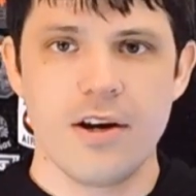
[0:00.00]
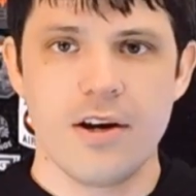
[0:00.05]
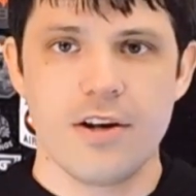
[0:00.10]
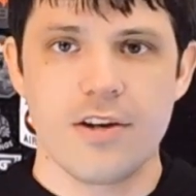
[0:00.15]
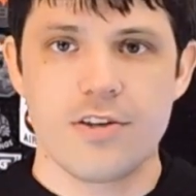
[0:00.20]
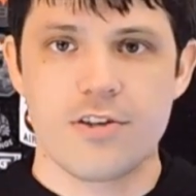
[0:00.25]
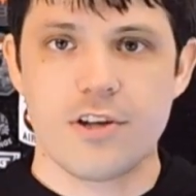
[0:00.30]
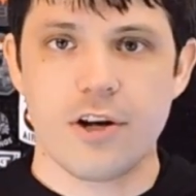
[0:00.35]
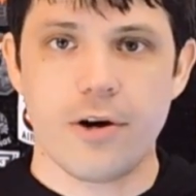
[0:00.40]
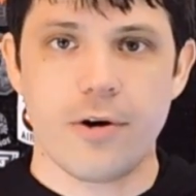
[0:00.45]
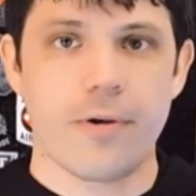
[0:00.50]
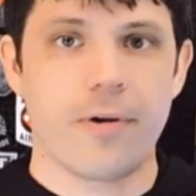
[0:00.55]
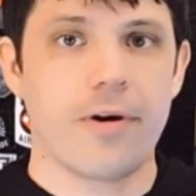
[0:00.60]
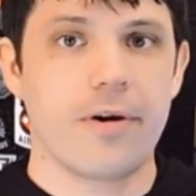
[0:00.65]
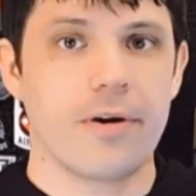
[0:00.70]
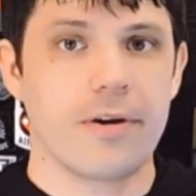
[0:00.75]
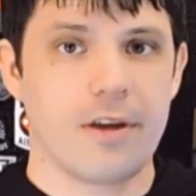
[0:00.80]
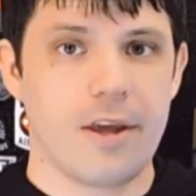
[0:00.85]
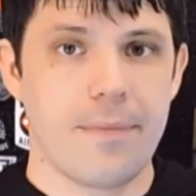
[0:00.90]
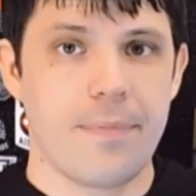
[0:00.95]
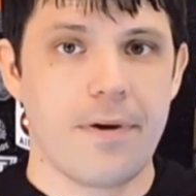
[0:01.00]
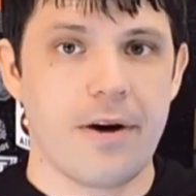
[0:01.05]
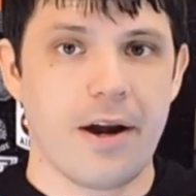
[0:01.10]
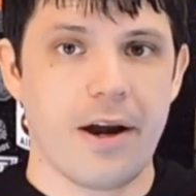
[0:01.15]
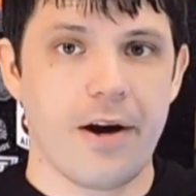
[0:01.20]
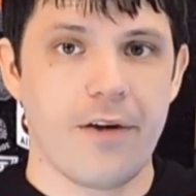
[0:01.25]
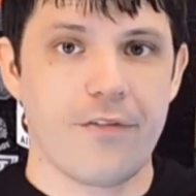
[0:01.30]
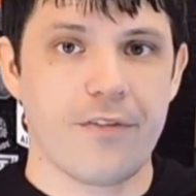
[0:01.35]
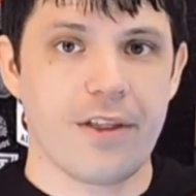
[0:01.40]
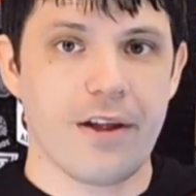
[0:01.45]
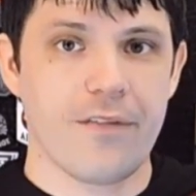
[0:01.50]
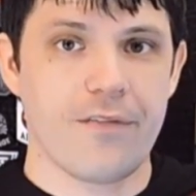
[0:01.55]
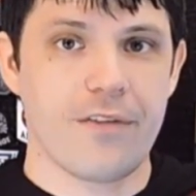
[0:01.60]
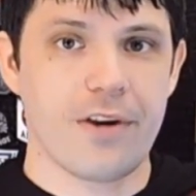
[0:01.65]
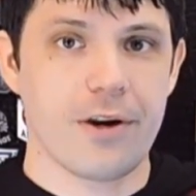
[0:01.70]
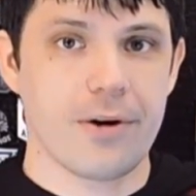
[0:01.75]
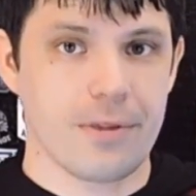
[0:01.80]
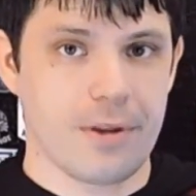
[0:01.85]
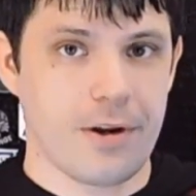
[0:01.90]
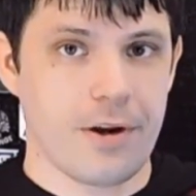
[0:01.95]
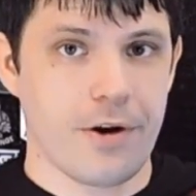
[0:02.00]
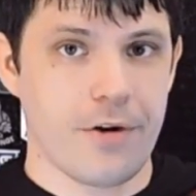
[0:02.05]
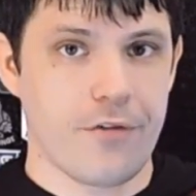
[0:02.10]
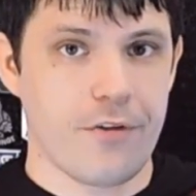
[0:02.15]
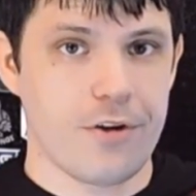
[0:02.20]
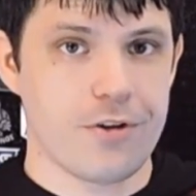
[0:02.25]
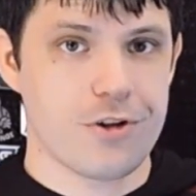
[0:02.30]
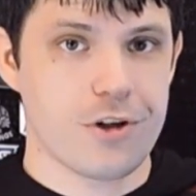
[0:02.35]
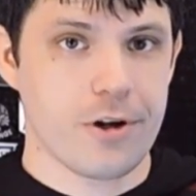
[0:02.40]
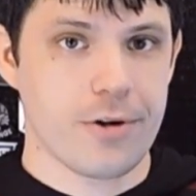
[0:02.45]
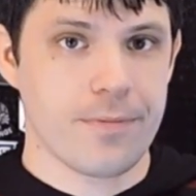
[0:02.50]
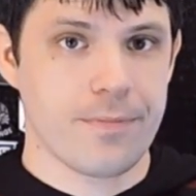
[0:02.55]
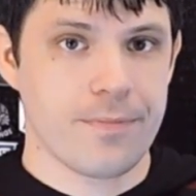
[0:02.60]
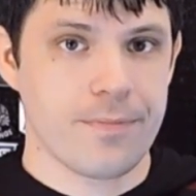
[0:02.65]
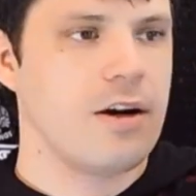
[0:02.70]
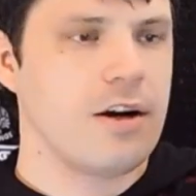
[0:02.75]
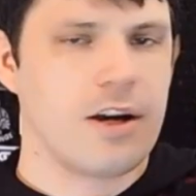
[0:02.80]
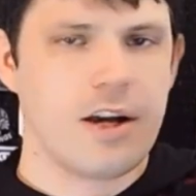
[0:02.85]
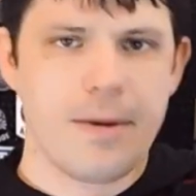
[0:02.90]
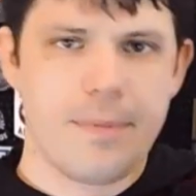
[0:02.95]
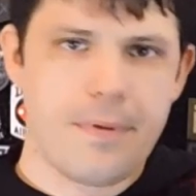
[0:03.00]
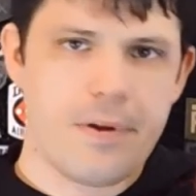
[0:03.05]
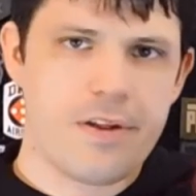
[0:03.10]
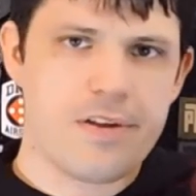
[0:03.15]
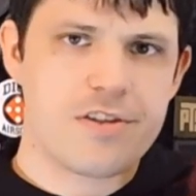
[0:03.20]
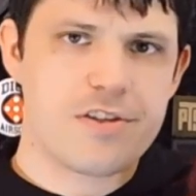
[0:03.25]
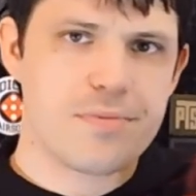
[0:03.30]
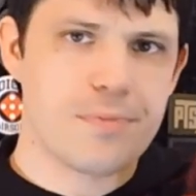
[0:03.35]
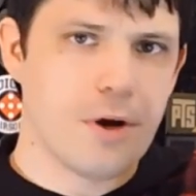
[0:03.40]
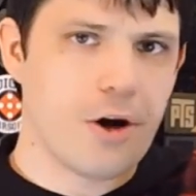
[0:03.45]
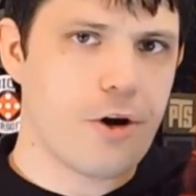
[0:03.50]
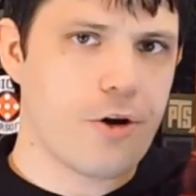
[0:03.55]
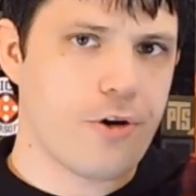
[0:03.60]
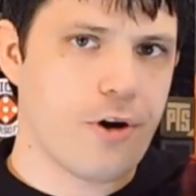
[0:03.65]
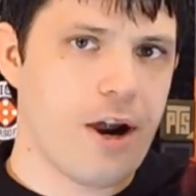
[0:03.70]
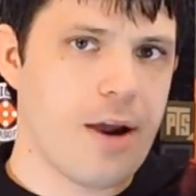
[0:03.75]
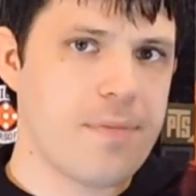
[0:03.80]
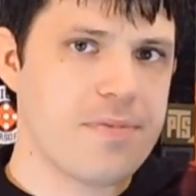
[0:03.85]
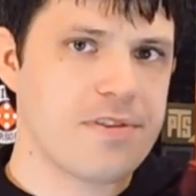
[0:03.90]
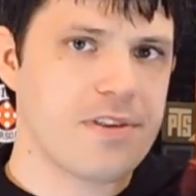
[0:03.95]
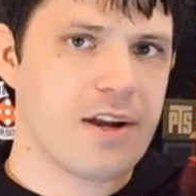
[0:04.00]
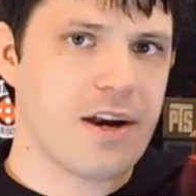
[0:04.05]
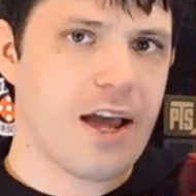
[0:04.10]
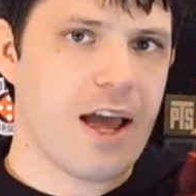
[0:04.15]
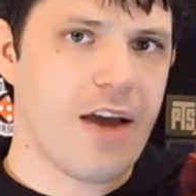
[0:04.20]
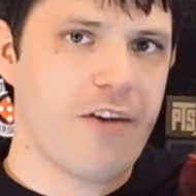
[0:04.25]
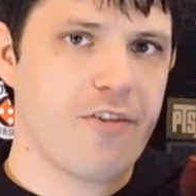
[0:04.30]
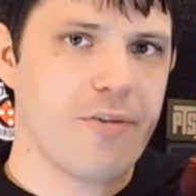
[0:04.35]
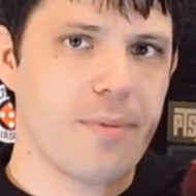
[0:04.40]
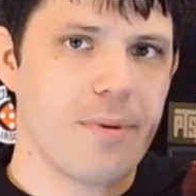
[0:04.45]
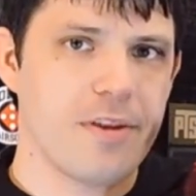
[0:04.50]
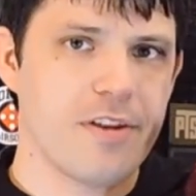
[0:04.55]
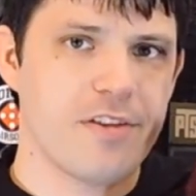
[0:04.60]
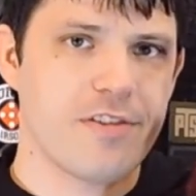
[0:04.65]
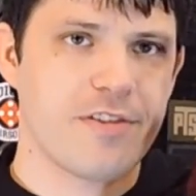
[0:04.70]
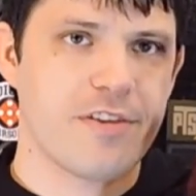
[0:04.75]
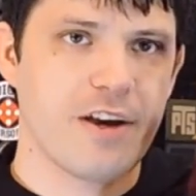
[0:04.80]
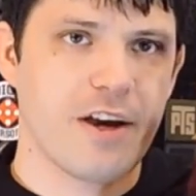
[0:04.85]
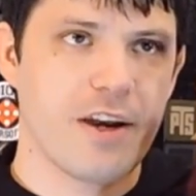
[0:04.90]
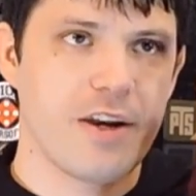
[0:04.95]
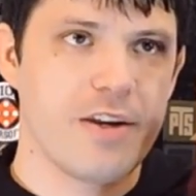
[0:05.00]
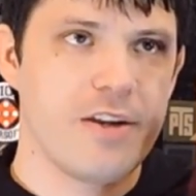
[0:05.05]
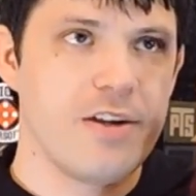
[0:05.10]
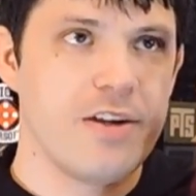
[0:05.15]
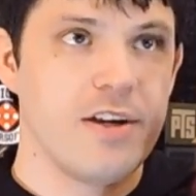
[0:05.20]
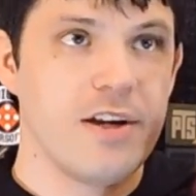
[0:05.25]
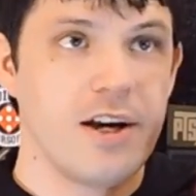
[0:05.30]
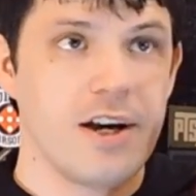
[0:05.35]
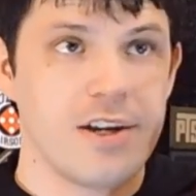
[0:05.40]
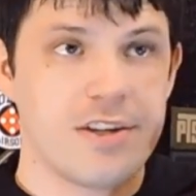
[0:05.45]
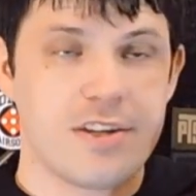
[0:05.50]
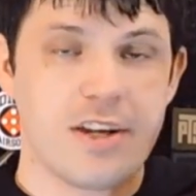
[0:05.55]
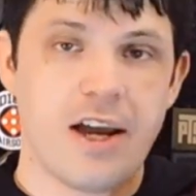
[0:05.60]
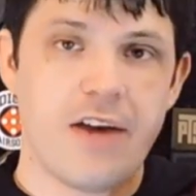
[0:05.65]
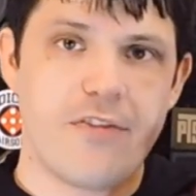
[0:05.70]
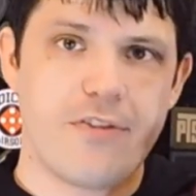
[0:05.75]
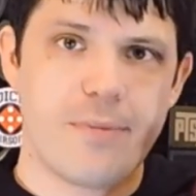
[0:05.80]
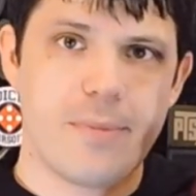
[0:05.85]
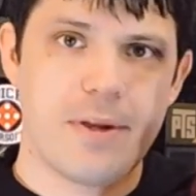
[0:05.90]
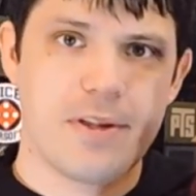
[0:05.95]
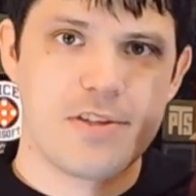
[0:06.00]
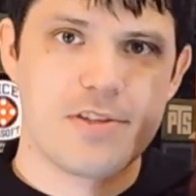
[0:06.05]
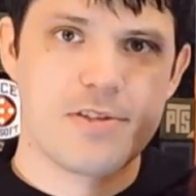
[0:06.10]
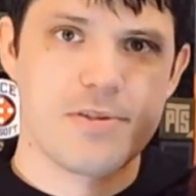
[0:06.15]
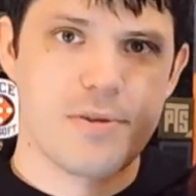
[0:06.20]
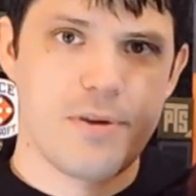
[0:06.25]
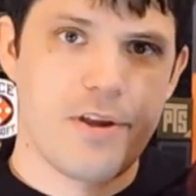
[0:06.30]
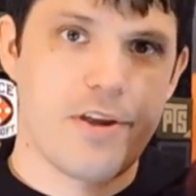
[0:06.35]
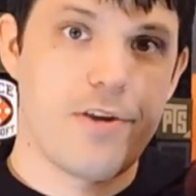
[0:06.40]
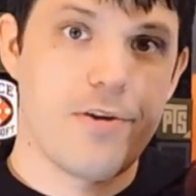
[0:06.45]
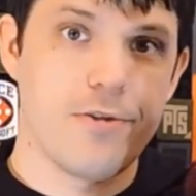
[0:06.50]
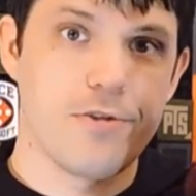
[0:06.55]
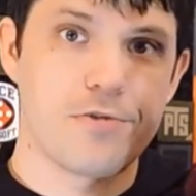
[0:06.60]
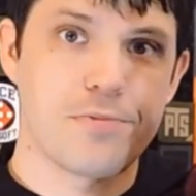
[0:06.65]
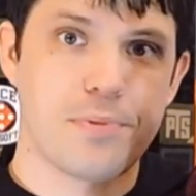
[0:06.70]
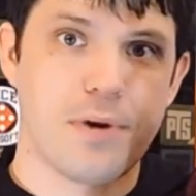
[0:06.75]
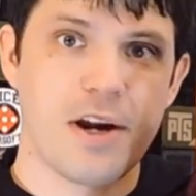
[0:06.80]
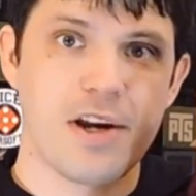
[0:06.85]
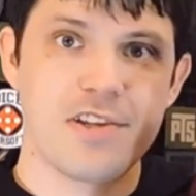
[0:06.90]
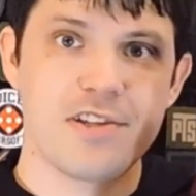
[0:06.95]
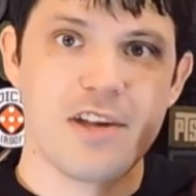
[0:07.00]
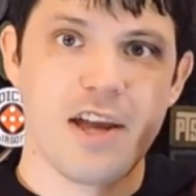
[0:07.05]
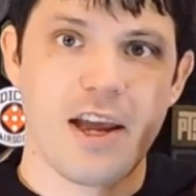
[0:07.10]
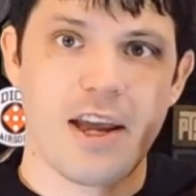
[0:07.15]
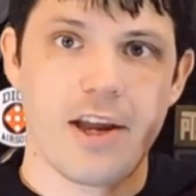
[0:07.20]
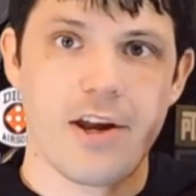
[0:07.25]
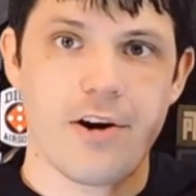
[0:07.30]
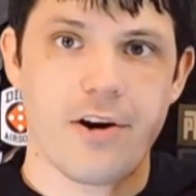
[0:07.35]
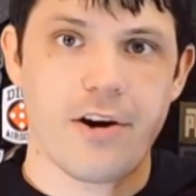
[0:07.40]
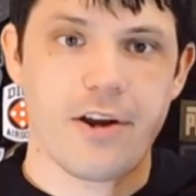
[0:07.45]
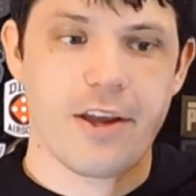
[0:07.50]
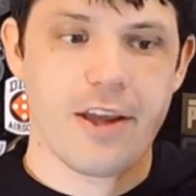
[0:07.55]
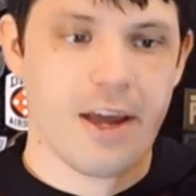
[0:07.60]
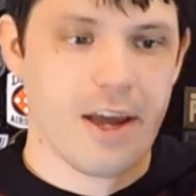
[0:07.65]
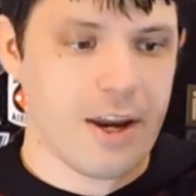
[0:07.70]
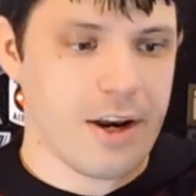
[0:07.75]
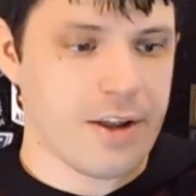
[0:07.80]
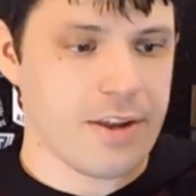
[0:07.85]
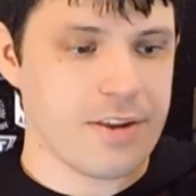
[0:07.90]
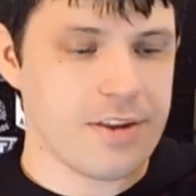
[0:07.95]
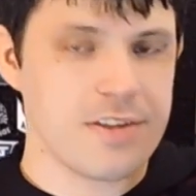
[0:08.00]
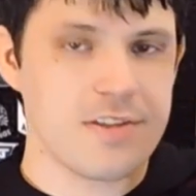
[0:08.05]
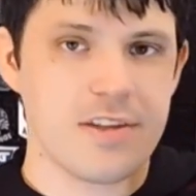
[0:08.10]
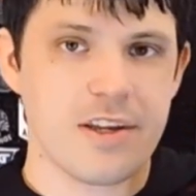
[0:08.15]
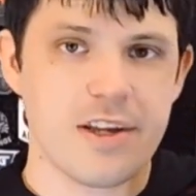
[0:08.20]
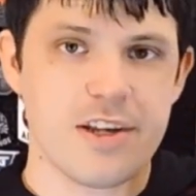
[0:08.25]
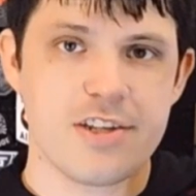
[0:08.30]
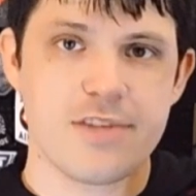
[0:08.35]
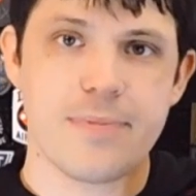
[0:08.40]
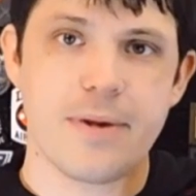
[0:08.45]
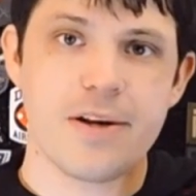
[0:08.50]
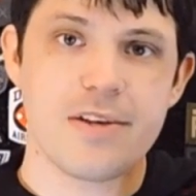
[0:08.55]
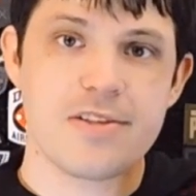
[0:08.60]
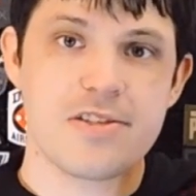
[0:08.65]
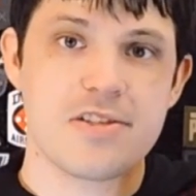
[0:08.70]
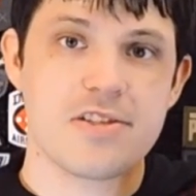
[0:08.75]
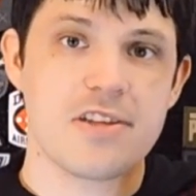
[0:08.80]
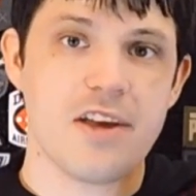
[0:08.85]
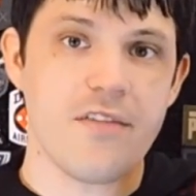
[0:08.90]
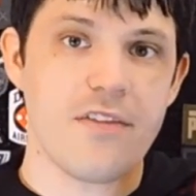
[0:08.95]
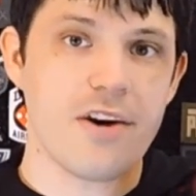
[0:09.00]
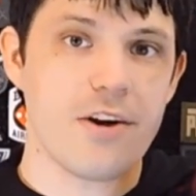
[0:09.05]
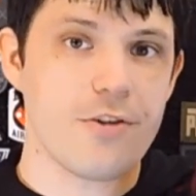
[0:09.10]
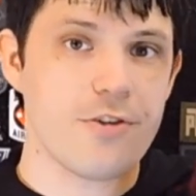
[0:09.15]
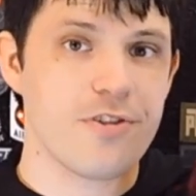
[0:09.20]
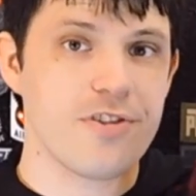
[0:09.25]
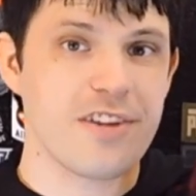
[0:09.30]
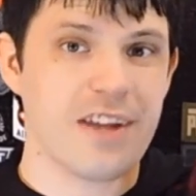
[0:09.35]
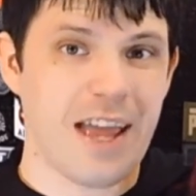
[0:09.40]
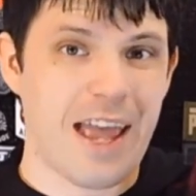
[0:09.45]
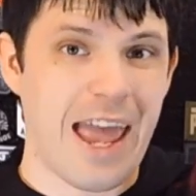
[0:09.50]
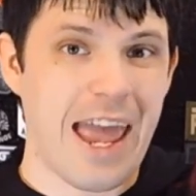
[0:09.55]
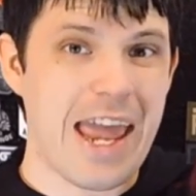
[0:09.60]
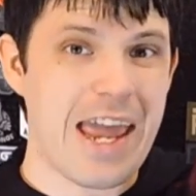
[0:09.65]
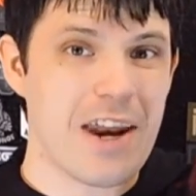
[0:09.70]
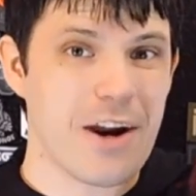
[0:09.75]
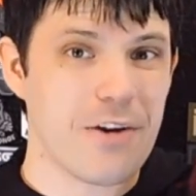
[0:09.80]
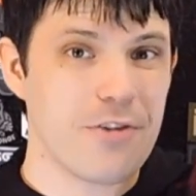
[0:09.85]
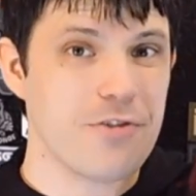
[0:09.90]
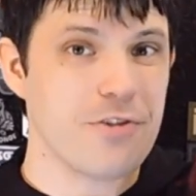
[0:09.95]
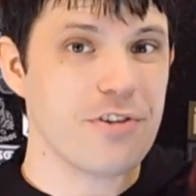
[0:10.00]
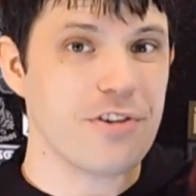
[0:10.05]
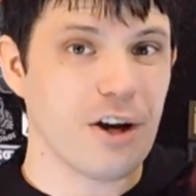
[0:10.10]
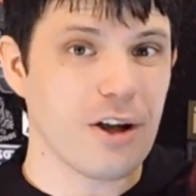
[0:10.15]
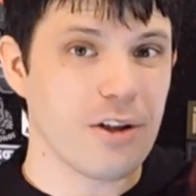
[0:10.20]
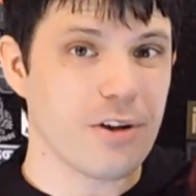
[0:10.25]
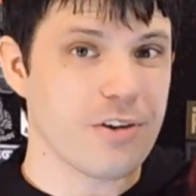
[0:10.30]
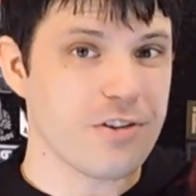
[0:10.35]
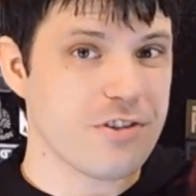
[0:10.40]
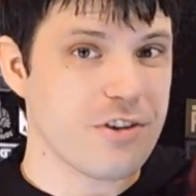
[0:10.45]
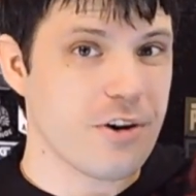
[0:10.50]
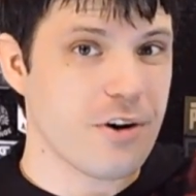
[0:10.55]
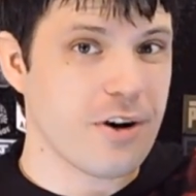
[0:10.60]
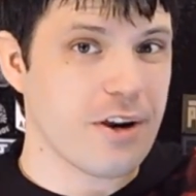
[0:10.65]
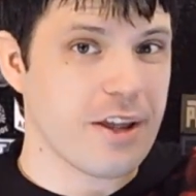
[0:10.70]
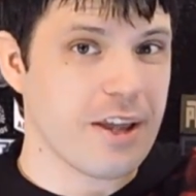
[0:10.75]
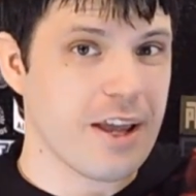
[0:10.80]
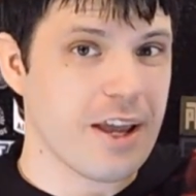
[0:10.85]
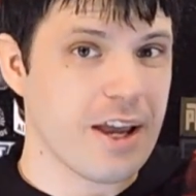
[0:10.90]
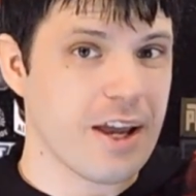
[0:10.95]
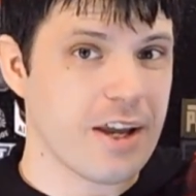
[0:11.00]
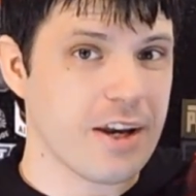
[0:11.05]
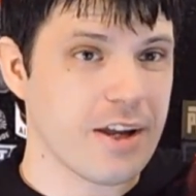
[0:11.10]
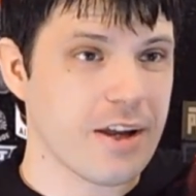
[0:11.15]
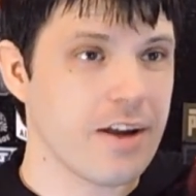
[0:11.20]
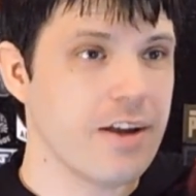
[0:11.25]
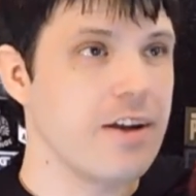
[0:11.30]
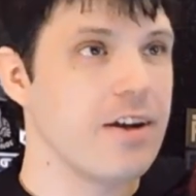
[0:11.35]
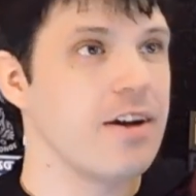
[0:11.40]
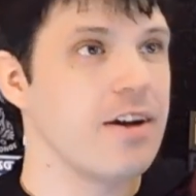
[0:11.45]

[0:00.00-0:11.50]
So, keep an eye out for that video in the near future. A couple other small gripes that I have about this gun. Aside from its huge price tag here in Canada, this thing is about $700 to $800 here in Canada.